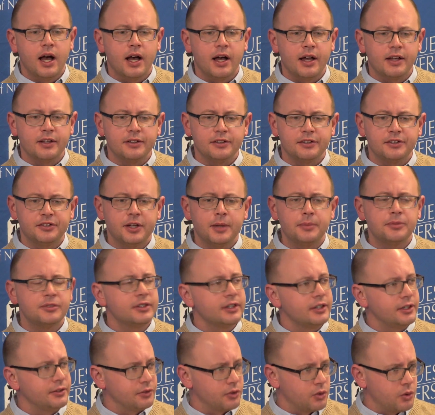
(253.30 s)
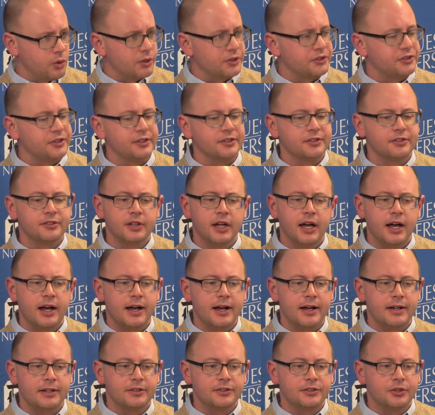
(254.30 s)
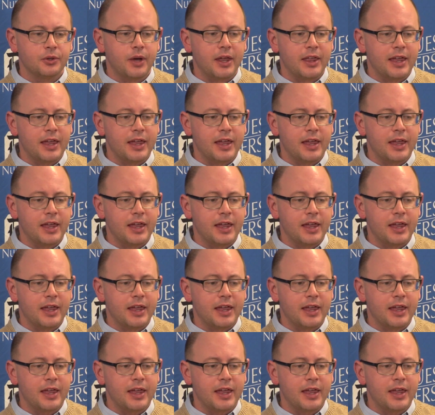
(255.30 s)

substantive courses, so